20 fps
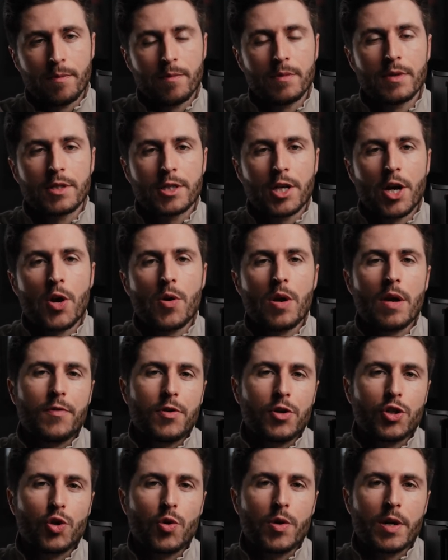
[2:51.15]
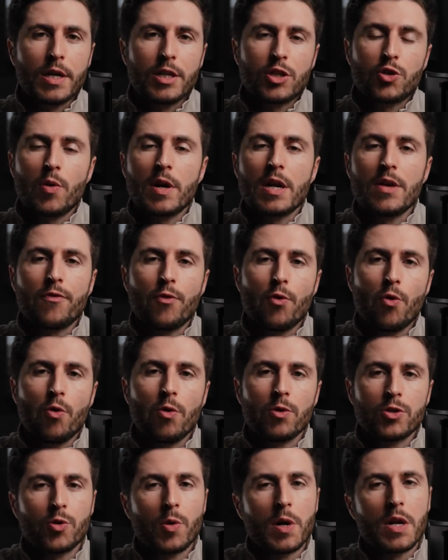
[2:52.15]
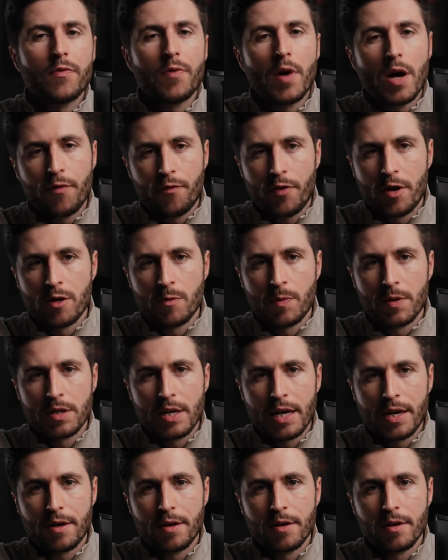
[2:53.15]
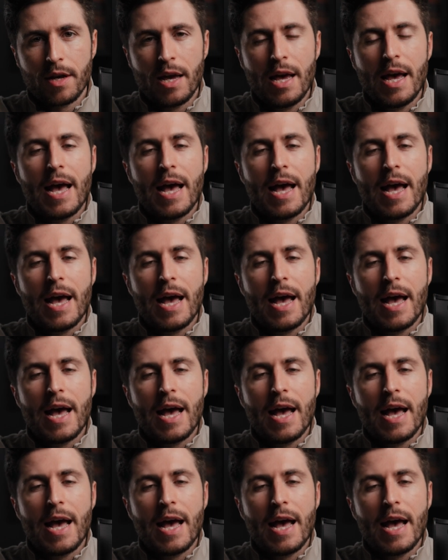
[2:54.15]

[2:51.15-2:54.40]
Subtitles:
So if you're shooting at 24 or 25 frames per second,